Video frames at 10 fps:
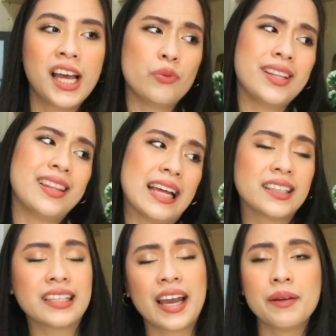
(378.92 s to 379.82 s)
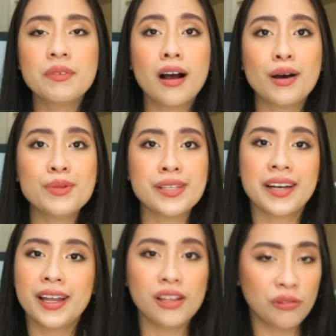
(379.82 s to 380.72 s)
when that time comes.
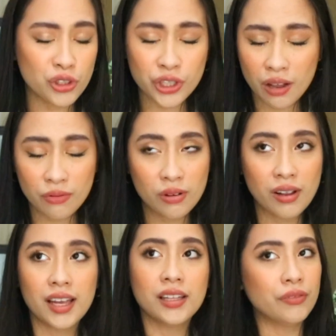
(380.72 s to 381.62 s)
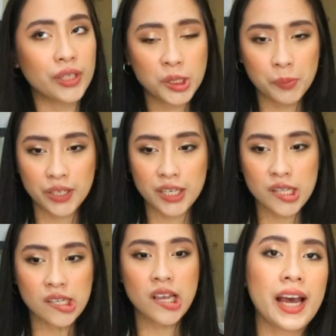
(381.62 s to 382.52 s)
And I love to travel, I love the
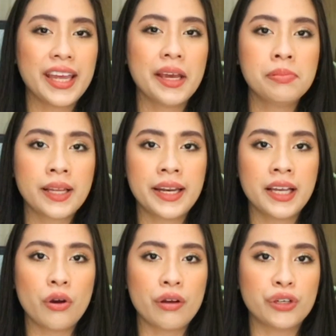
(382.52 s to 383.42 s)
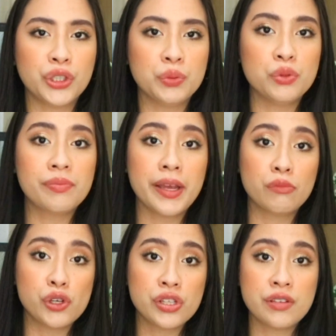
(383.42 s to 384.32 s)
experience. I am planning, however, to move my
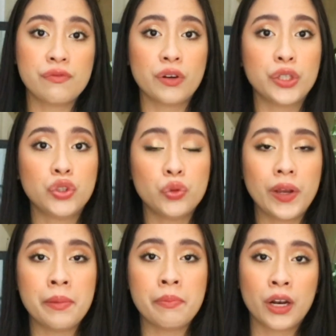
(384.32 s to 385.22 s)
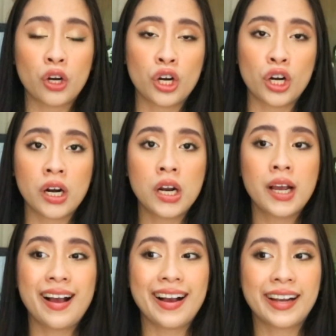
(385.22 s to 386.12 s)
emergency fund to a better
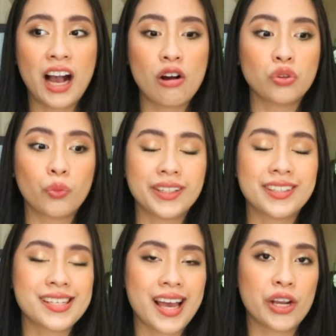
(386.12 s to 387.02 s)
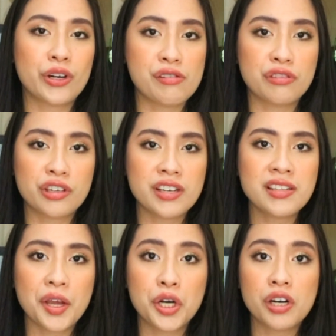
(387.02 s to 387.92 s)
account where there's higher
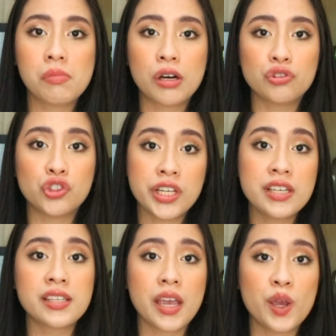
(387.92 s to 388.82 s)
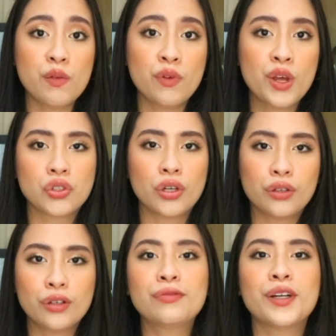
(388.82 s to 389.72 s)
interest. I heard about G-Save, so a
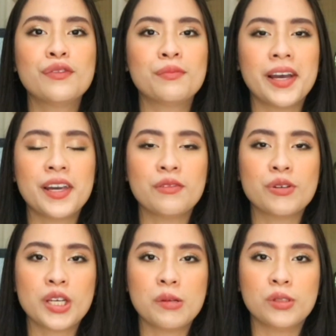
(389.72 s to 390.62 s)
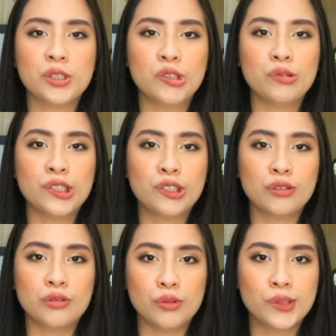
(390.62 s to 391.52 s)
good friend of mine was able to
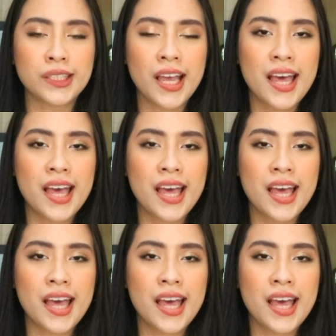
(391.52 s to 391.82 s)
introduce